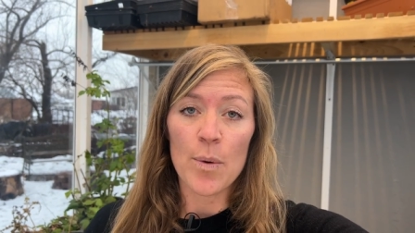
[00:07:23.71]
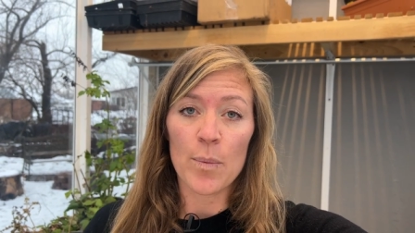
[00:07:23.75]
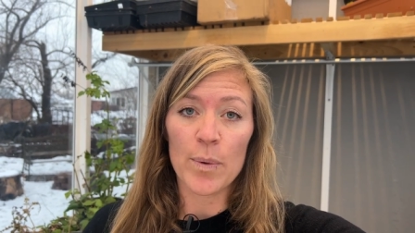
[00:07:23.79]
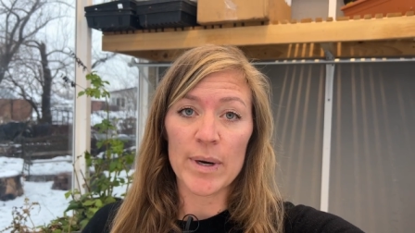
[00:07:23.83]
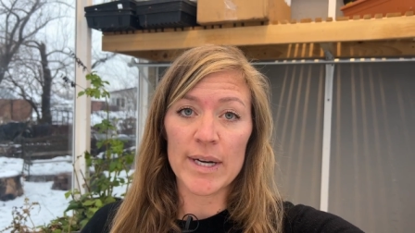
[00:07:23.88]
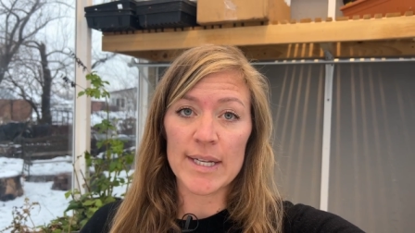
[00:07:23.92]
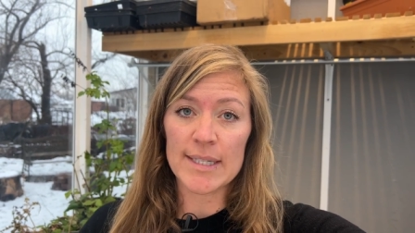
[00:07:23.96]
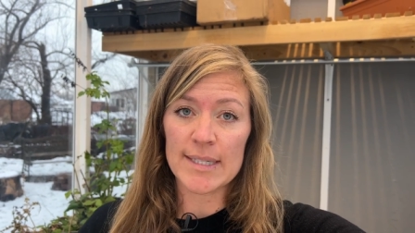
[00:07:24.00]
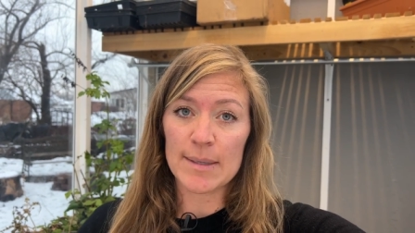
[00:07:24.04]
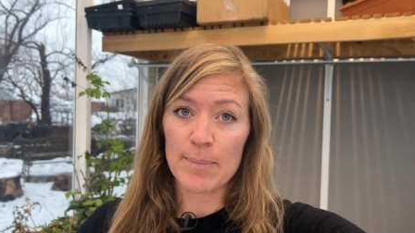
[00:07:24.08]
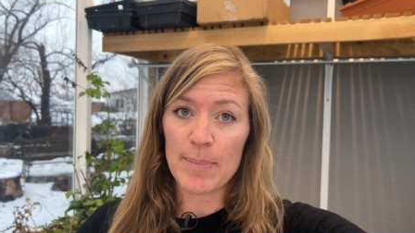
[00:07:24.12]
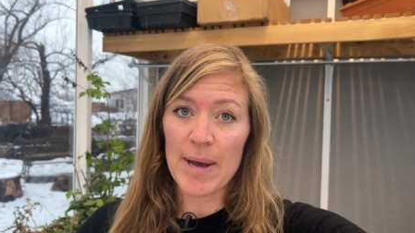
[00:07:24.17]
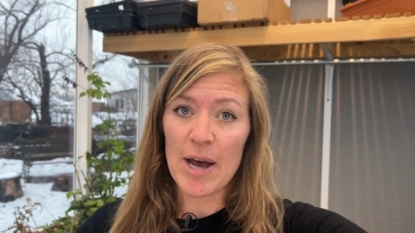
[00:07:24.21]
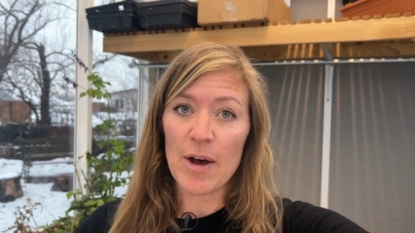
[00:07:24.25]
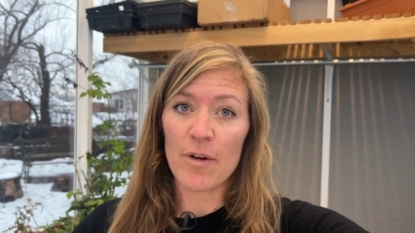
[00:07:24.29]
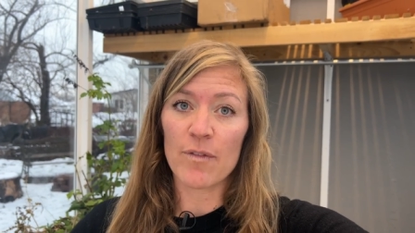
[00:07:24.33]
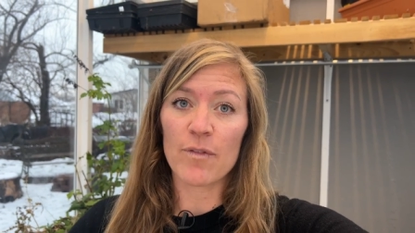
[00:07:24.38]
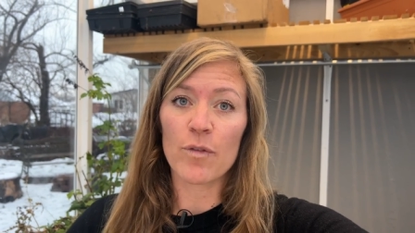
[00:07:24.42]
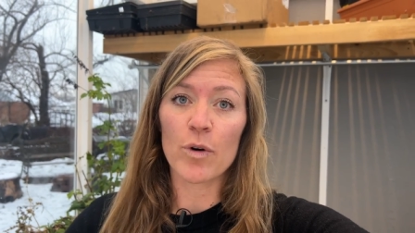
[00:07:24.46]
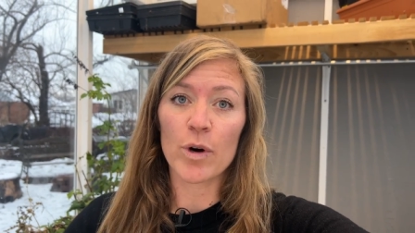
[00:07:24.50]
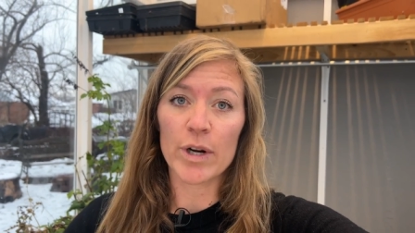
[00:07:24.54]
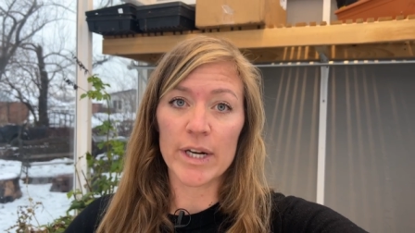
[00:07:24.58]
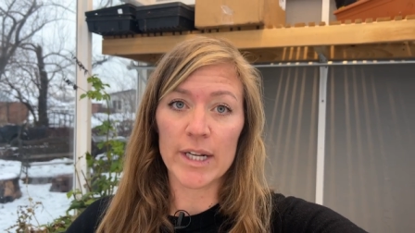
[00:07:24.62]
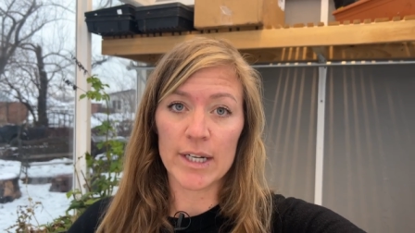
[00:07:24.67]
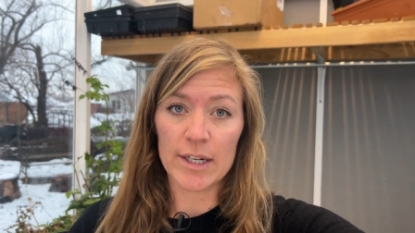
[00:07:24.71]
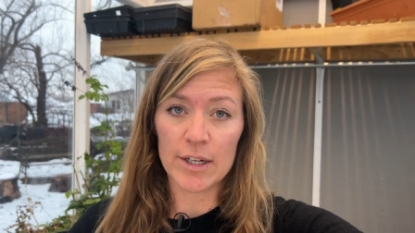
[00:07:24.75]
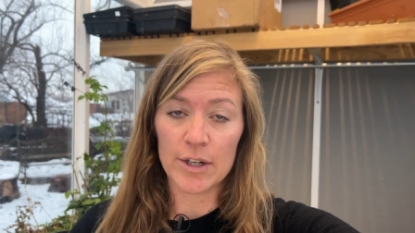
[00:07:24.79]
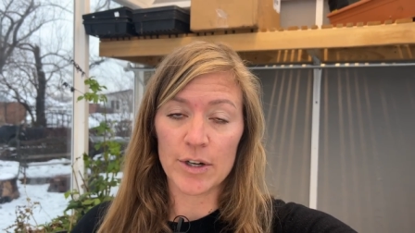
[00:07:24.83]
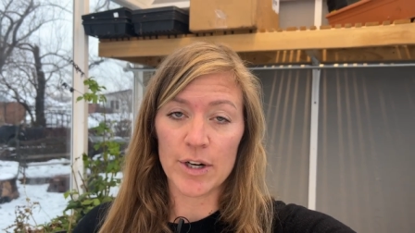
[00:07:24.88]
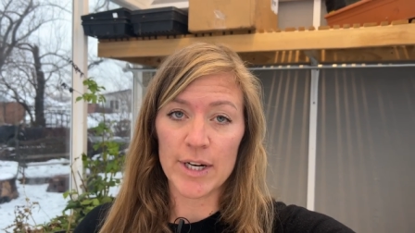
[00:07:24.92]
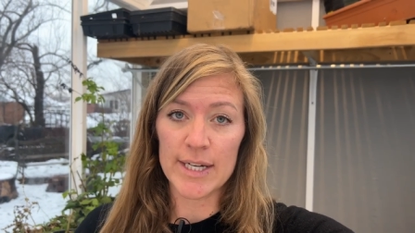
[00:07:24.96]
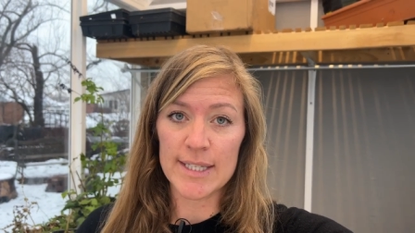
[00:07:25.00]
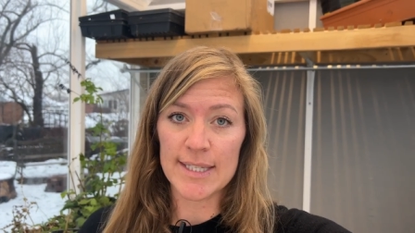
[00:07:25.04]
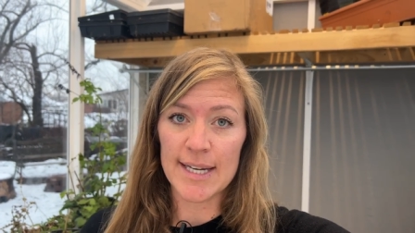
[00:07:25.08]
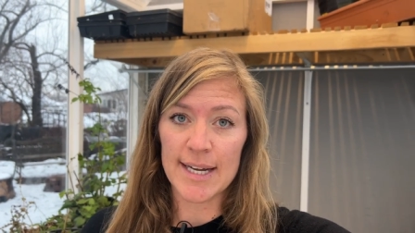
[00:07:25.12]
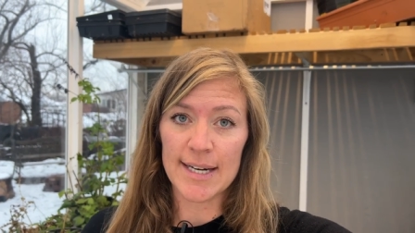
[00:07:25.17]
when it's about 40
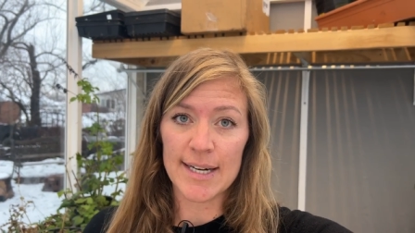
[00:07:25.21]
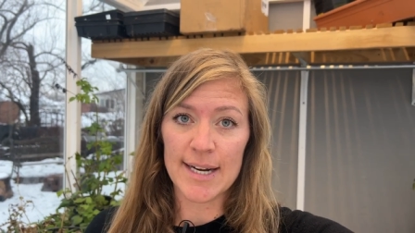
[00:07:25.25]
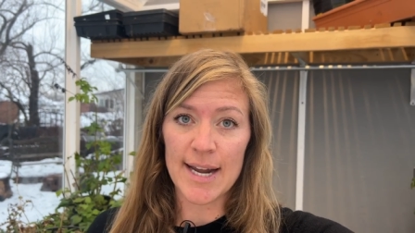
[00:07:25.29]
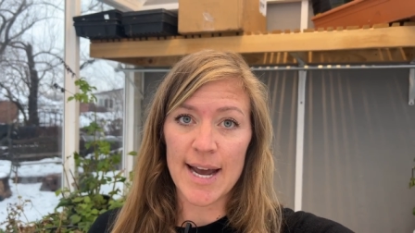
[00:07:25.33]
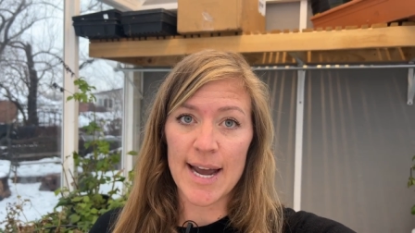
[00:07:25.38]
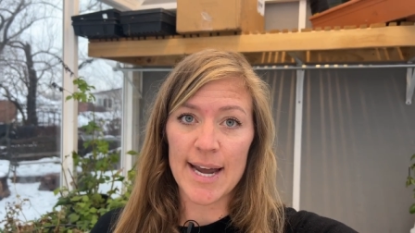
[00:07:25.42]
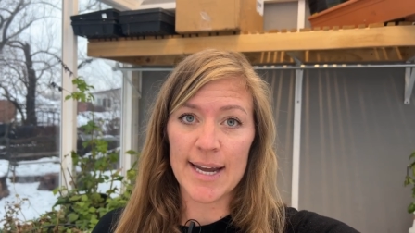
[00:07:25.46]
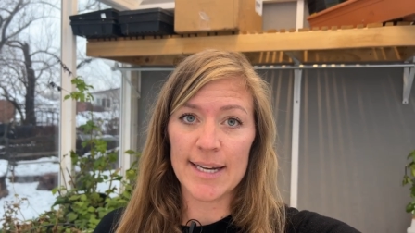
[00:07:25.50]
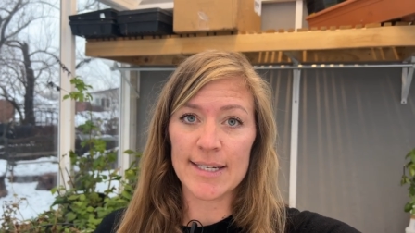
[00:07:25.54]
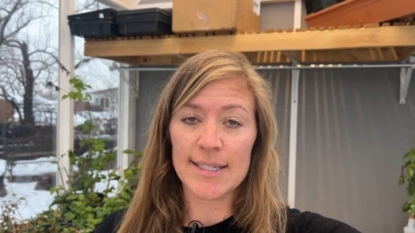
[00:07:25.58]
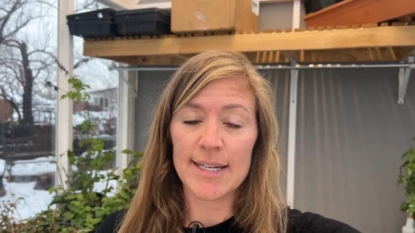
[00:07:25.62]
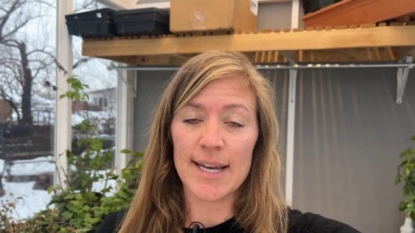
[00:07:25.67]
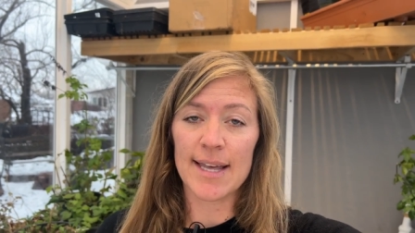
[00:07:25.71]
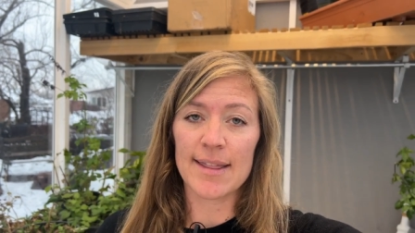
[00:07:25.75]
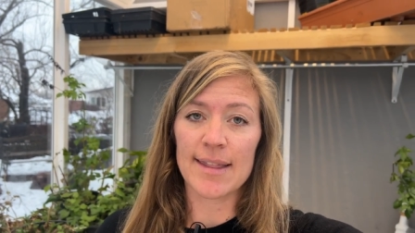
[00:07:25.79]
degrees at night